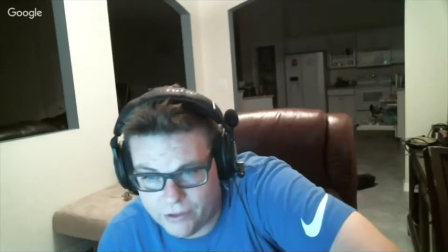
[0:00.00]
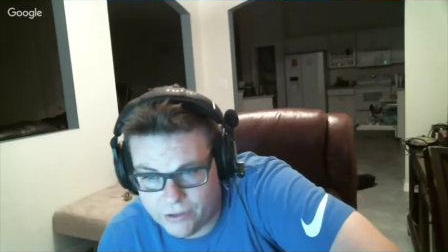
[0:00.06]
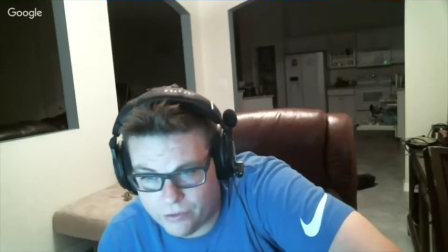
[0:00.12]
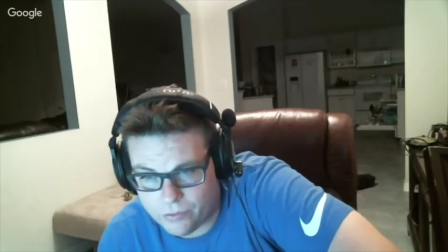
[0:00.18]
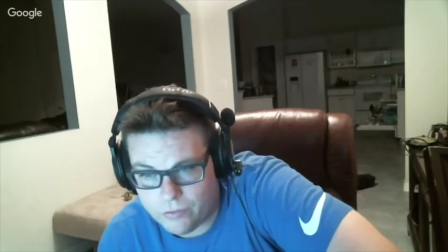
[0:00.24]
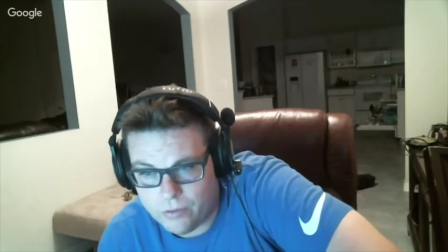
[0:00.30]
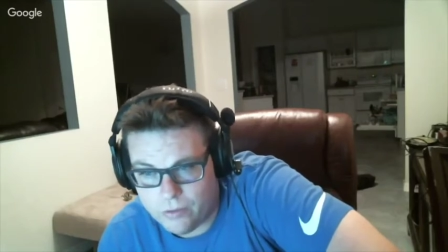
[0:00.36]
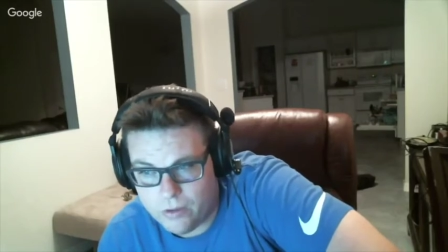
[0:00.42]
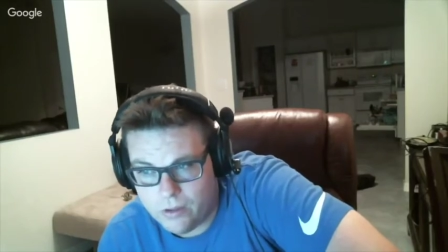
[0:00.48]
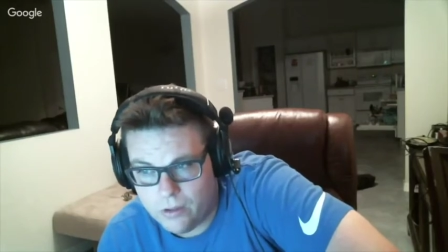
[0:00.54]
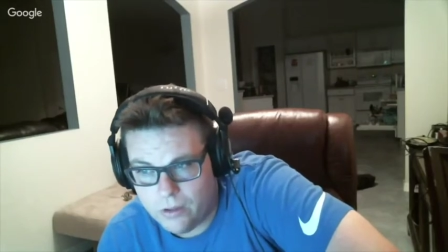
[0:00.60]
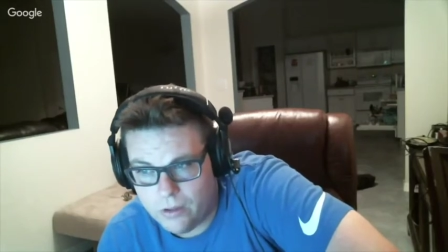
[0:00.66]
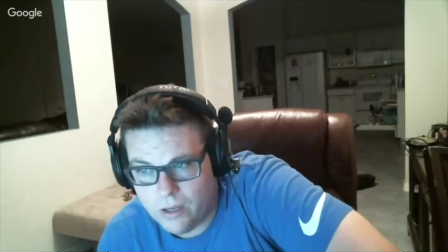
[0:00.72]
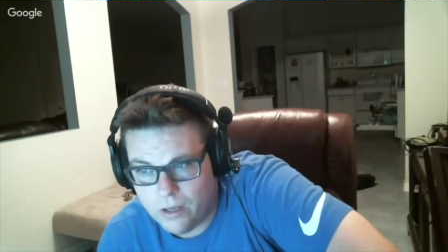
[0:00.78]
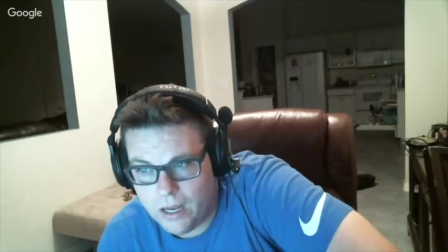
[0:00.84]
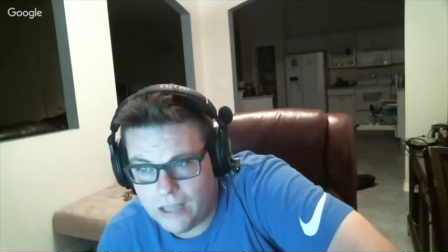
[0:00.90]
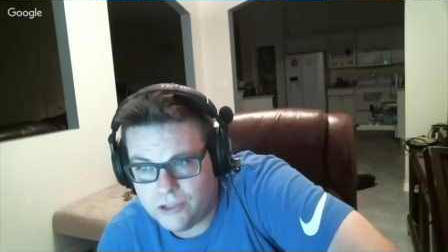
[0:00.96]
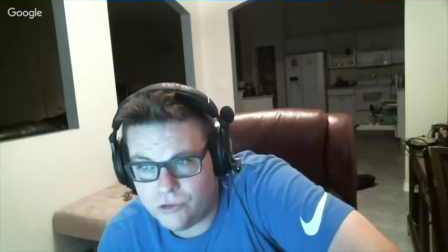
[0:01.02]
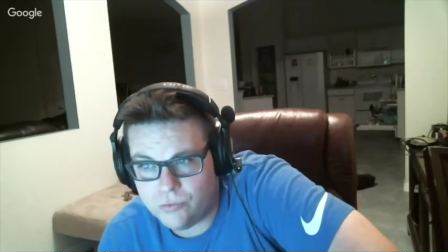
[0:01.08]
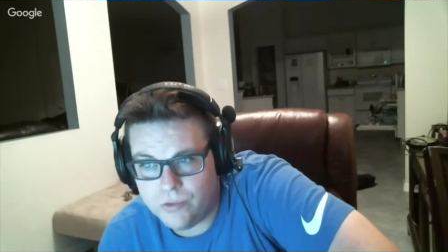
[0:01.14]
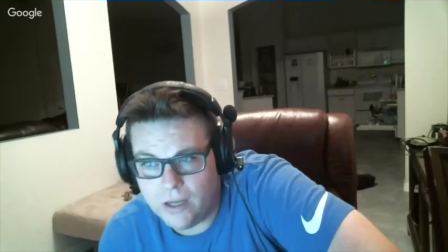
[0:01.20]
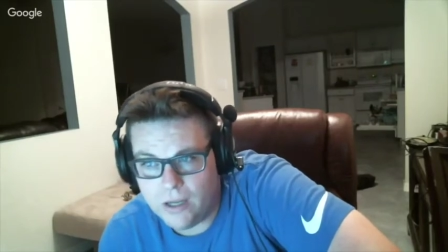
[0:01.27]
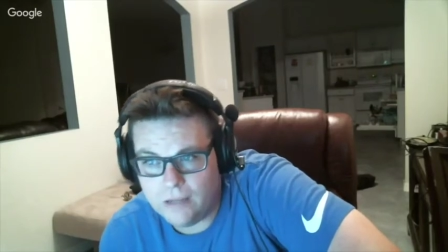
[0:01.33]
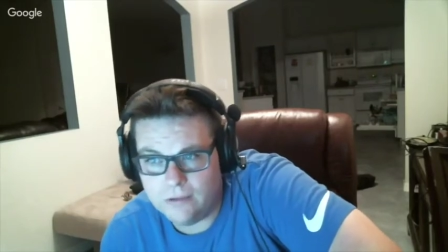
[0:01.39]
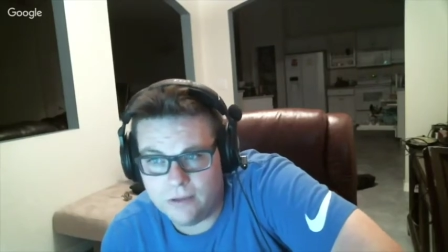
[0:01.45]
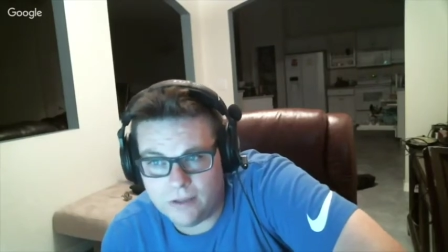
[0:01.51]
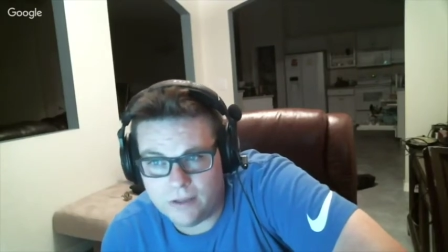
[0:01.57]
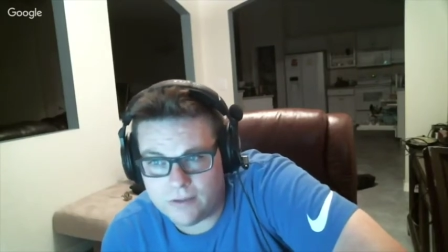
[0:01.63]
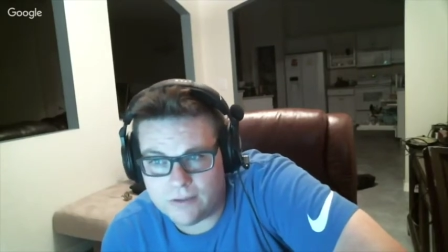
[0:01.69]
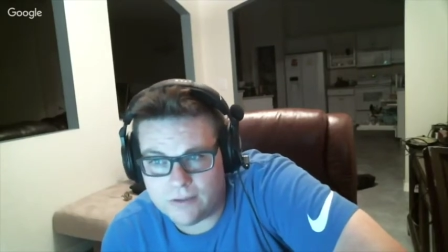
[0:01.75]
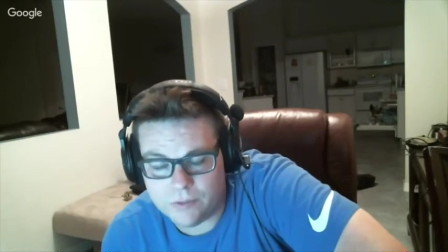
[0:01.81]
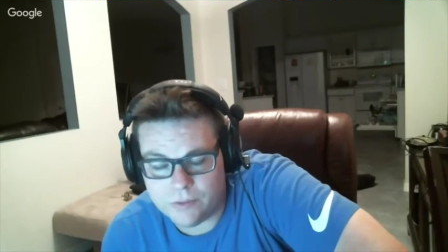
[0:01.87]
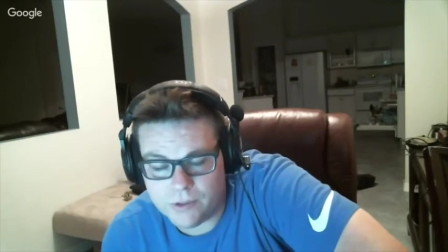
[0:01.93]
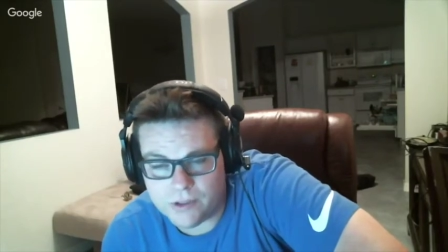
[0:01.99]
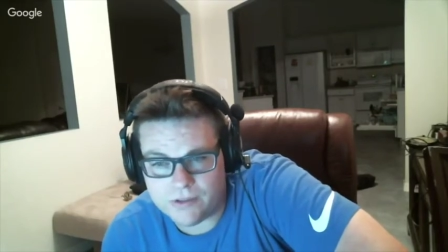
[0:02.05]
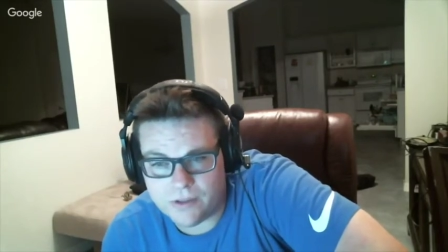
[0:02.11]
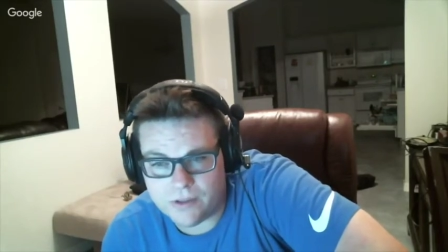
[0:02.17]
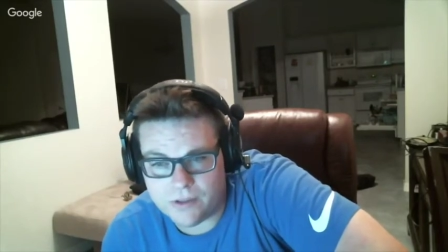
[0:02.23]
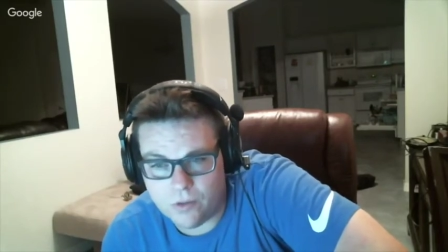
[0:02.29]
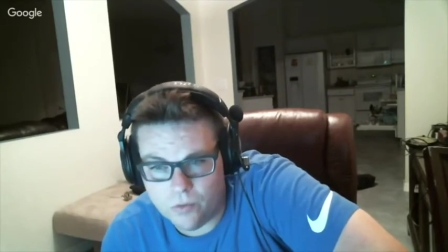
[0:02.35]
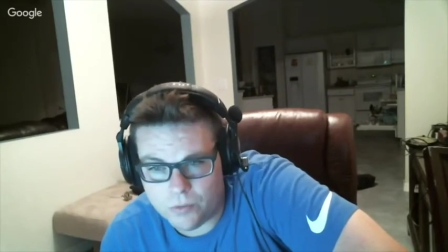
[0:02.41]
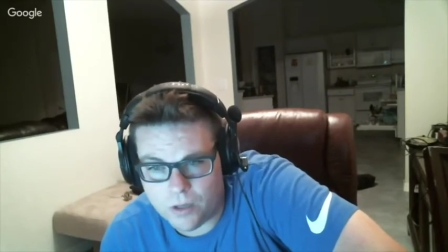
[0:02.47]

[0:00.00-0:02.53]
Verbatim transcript: I do not look at the Switch as a home console.